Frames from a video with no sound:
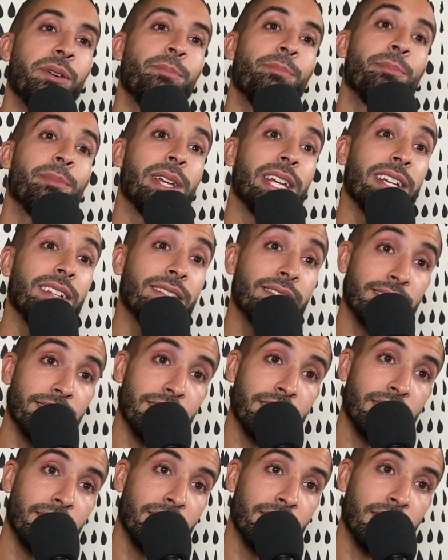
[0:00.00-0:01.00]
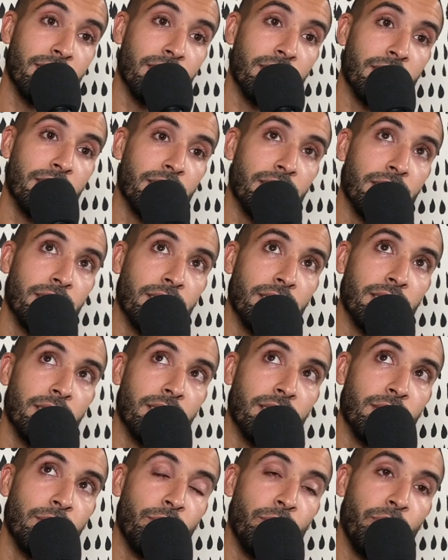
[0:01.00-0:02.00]
meet
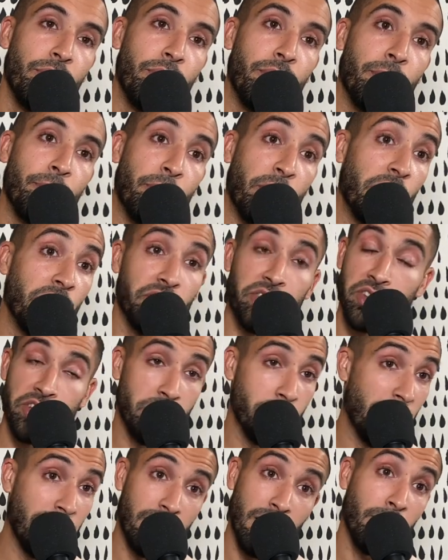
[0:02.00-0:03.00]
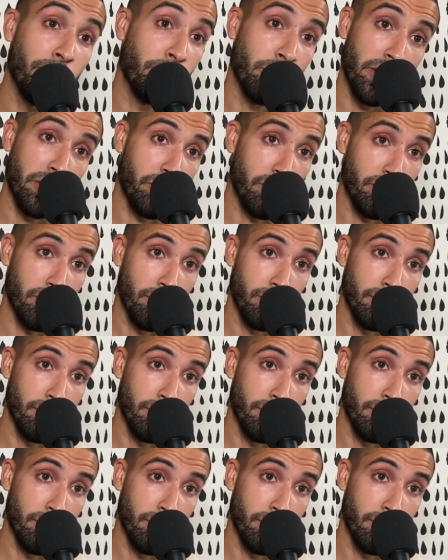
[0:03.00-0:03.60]
the person you end up with?